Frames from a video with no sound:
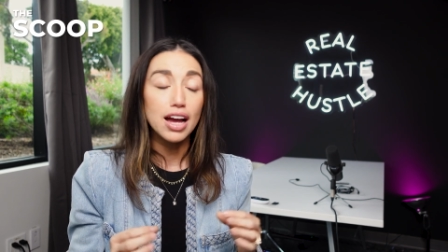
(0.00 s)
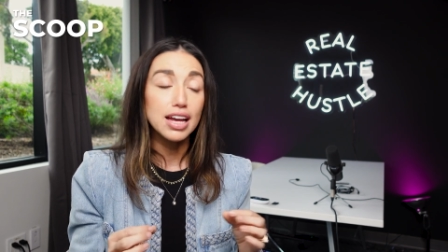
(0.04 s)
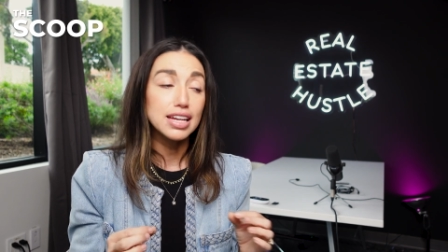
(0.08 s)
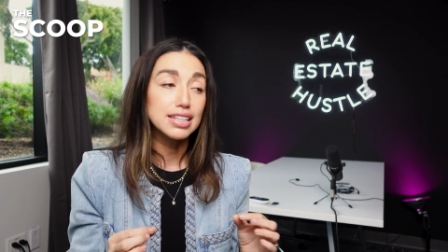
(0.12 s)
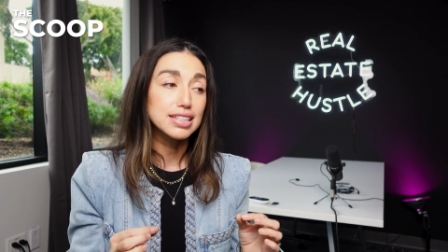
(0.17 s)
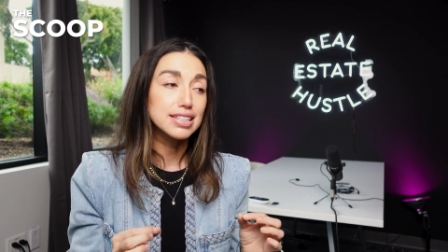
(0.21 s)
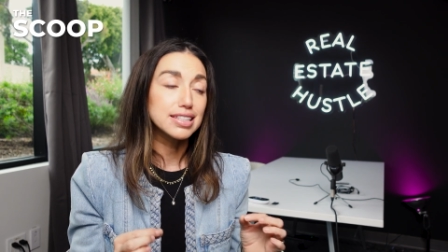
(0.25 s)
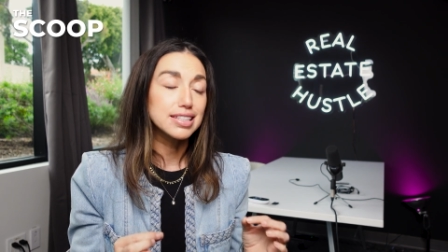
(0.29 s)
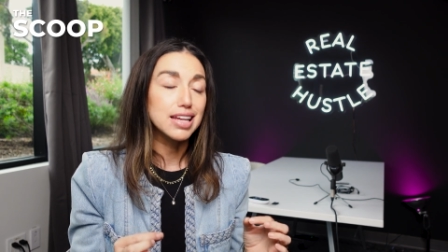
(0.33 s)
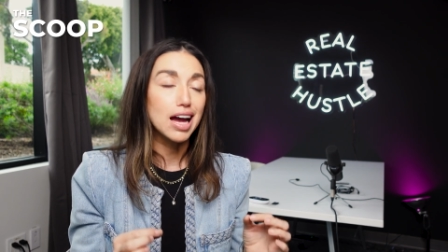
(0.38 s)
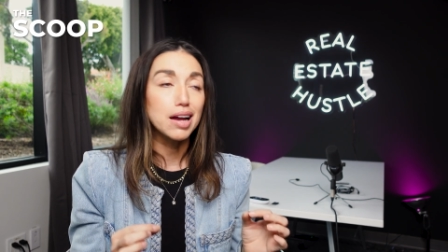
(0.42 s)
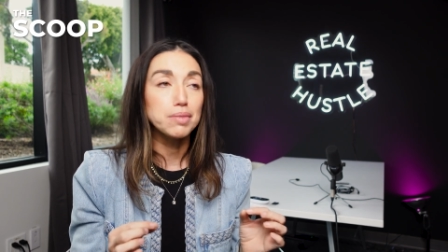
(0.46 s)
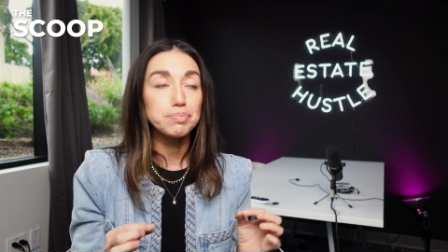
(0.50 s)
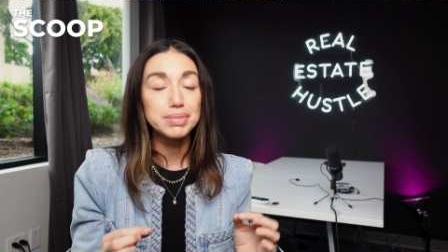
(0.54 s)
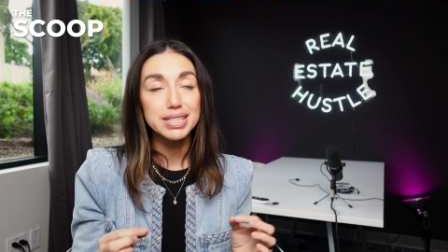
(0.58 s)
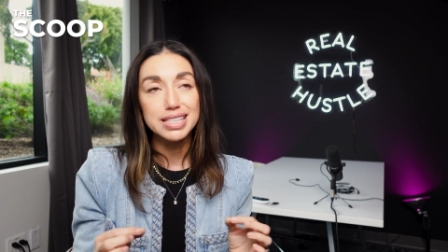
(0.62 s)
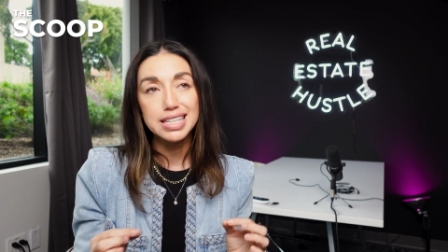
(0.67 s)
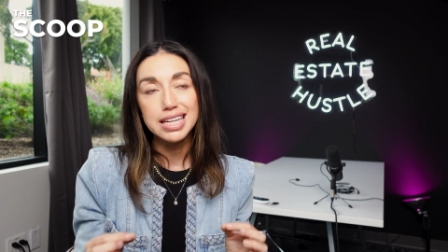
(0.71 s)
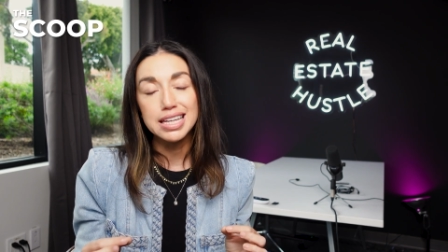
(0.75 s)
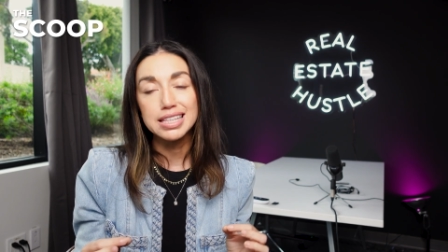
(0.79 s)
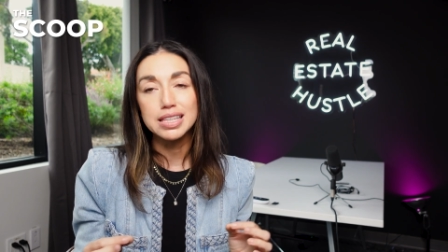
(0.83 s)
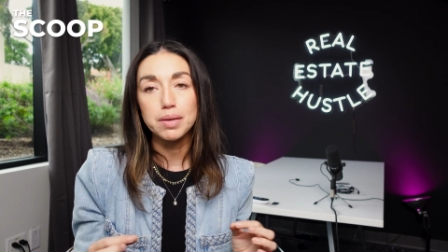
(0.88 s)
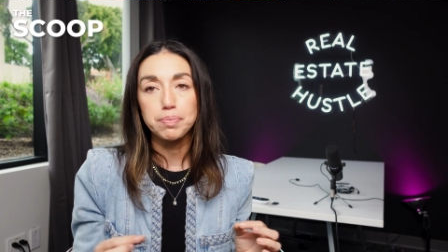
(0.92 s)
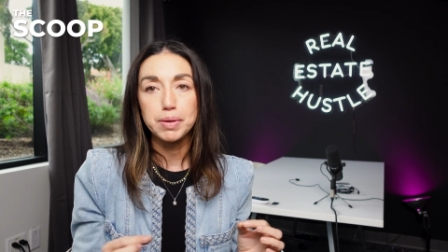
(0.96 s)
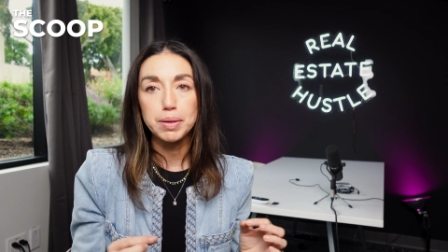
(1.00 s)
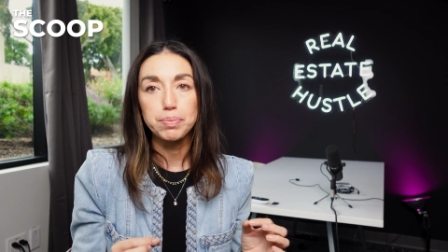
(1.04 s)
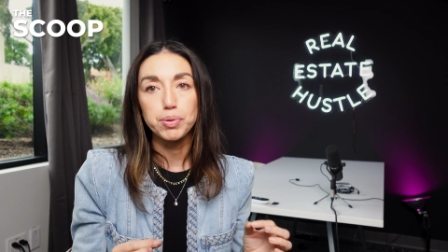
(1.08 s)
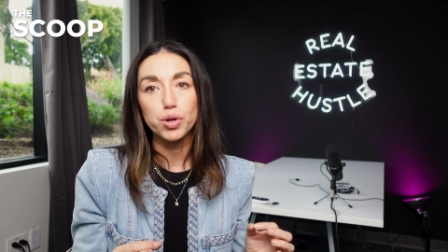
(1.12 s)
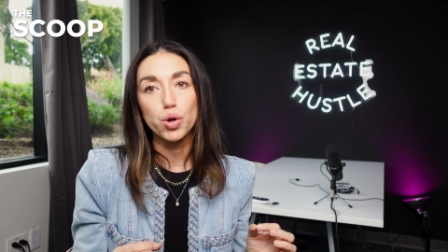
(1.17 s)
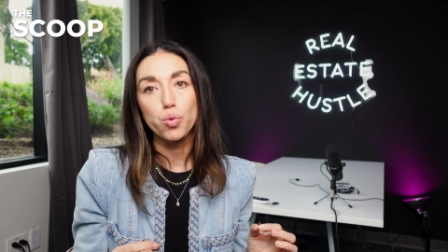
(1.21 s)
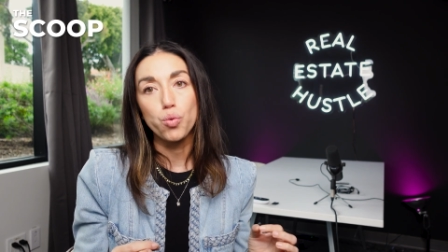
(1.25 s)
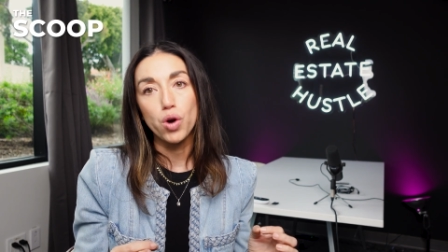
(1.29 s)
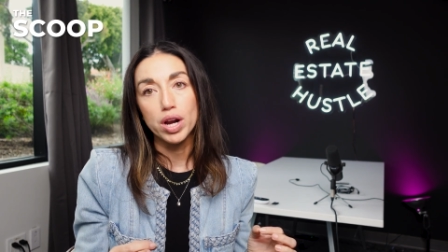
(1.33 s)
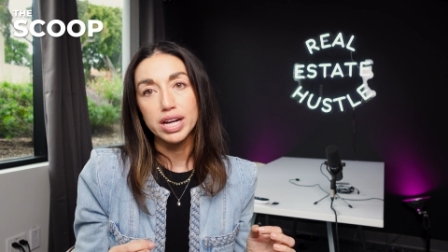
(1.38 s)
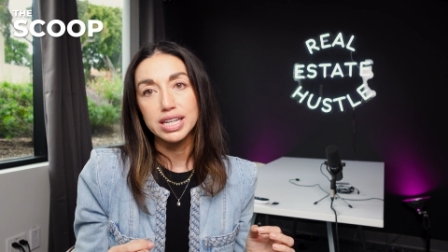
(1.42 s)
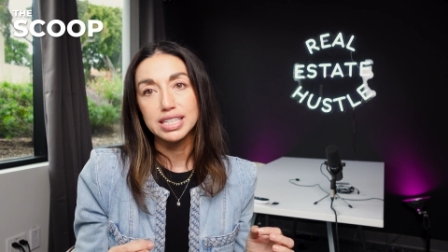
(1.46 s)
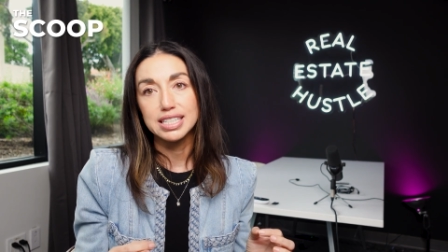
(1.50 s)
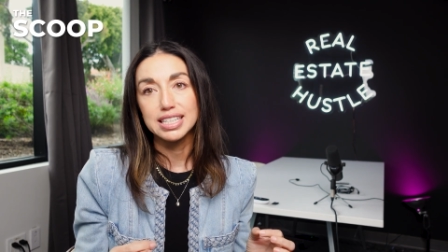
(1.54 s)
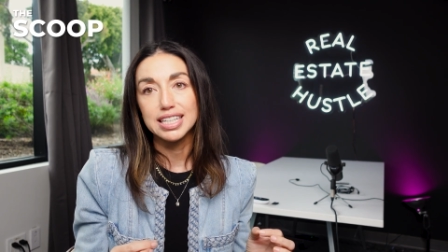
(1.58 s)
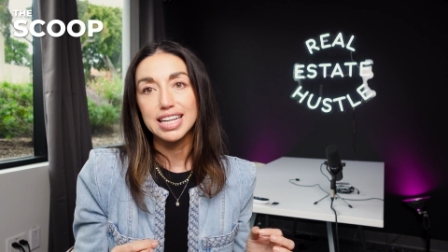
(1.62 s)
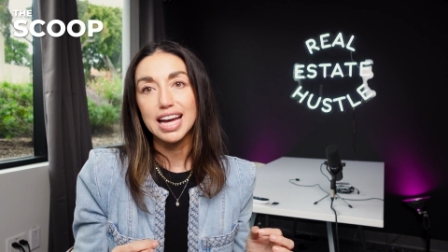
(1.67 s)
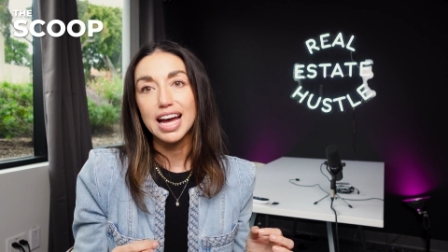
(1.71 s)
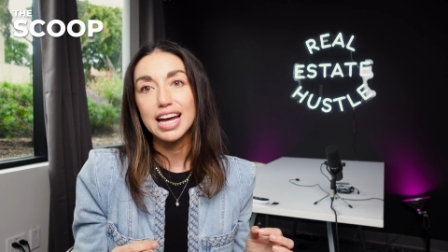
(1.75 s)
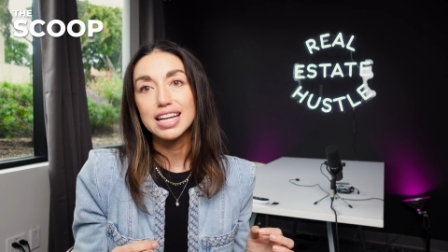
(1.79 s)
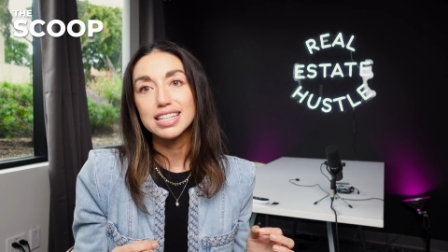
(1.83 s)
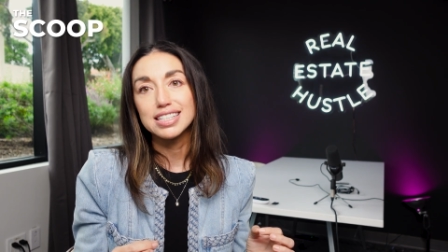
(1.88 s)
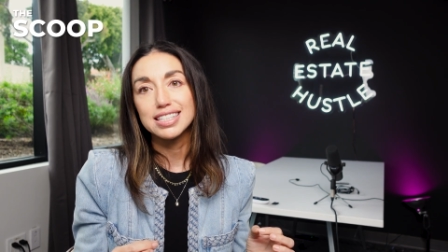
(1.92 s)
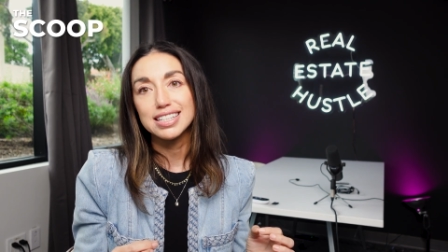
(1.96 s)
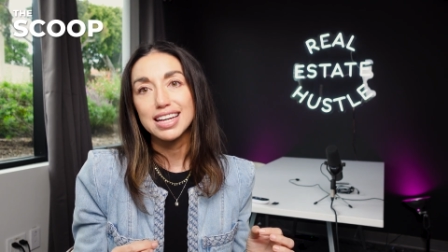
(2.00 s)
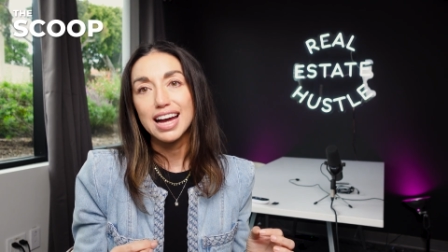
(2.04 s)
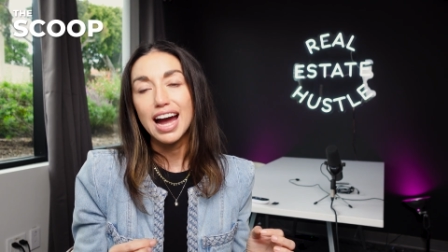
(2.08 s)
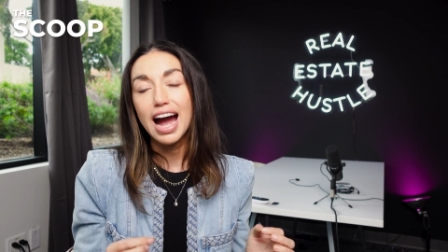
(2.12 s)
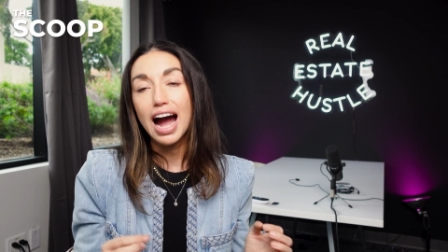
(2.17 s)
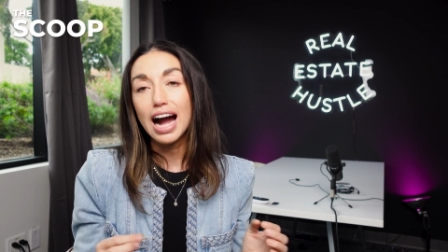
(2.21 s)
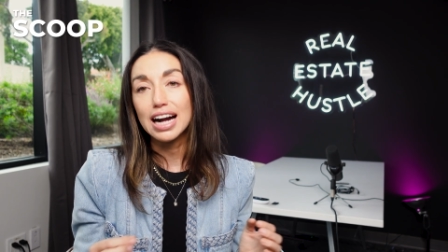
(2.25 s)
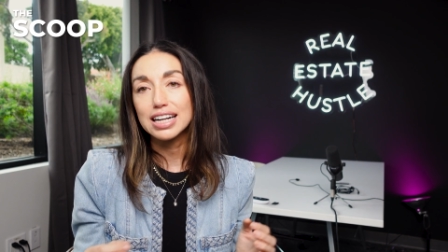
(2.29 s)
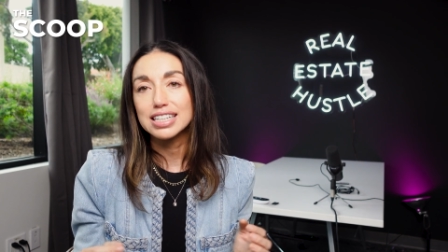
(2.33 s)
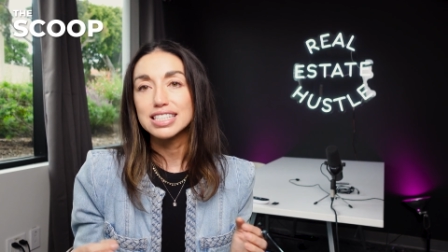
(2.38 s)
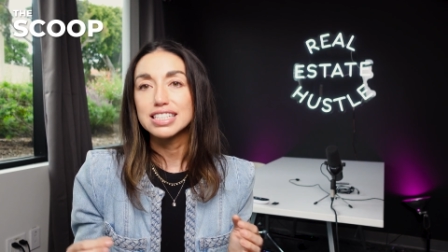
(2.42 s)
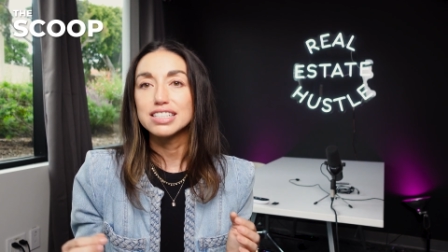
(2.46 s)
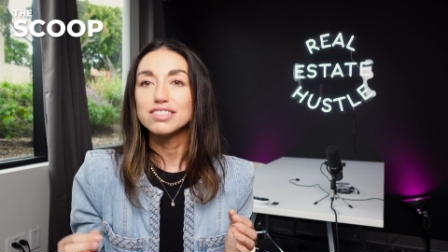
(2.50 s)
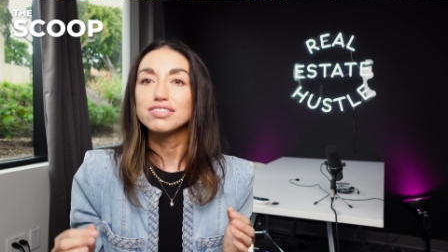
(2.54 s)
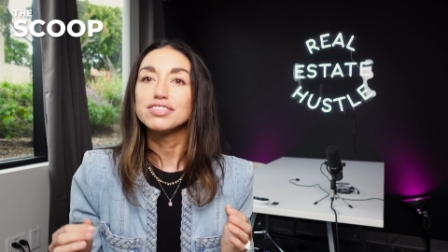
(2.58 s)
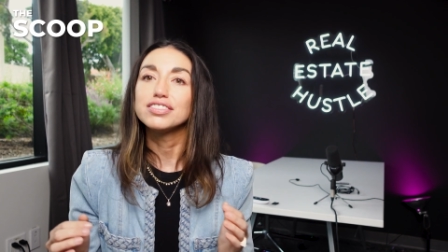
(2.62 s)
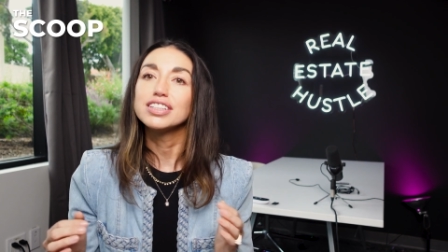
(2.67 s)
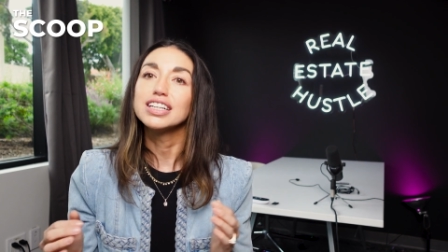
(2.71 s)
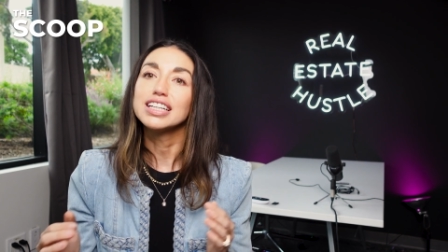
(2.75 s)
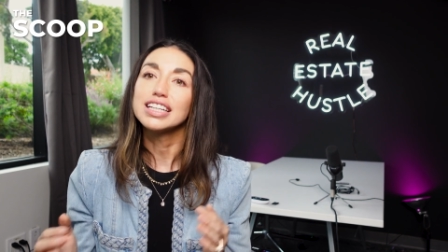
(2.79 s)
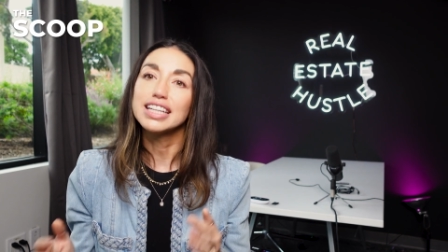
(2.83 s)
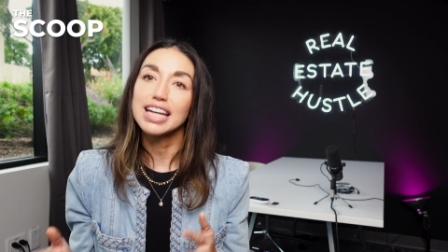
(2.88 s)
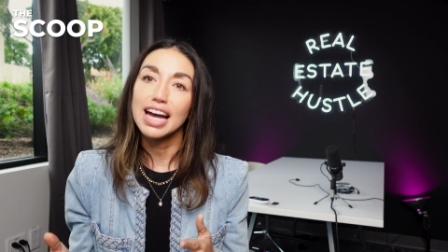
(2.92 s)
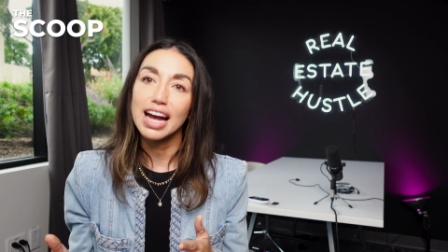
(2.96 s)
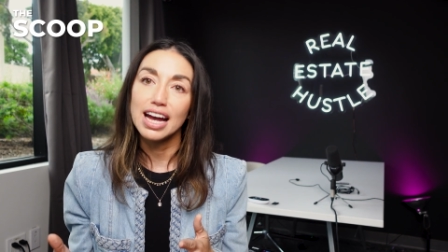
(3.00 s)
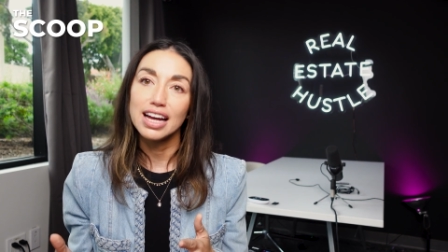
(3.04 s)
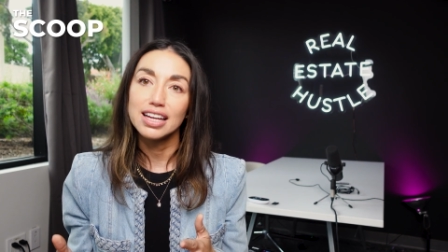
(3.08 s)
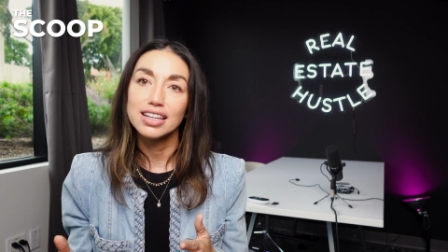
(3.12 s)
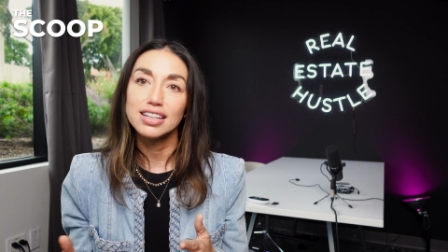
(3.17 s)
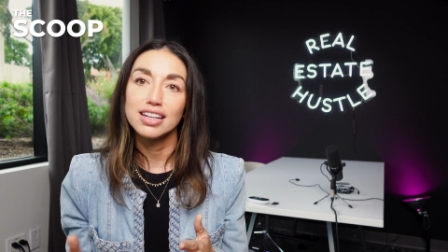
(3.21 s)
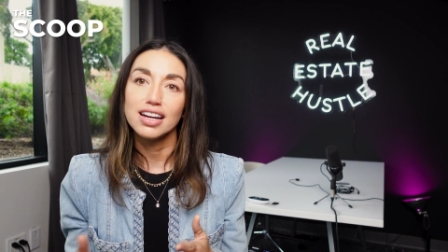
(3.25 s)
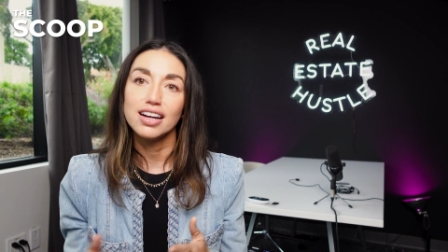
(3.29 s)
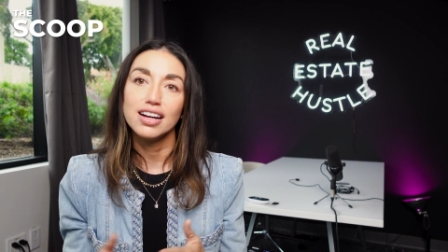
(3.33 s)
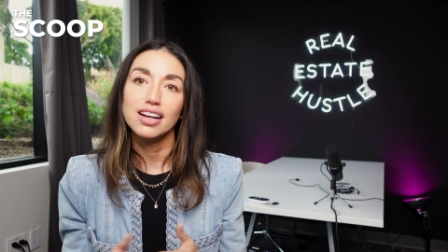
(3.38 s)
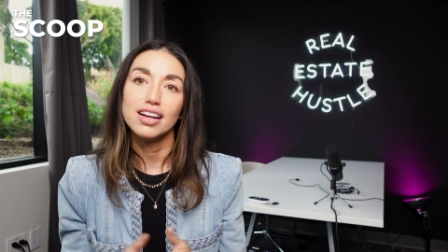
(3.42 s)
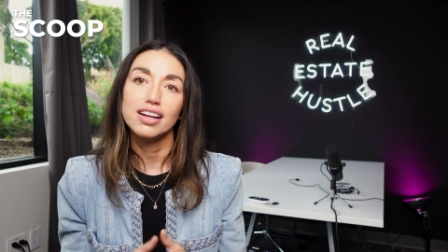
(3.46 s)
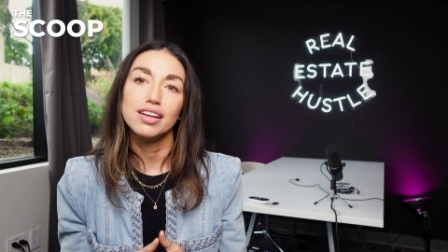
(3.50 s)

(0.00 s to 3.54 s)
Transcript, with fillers: so I'm seeing that people are wanting to get active again.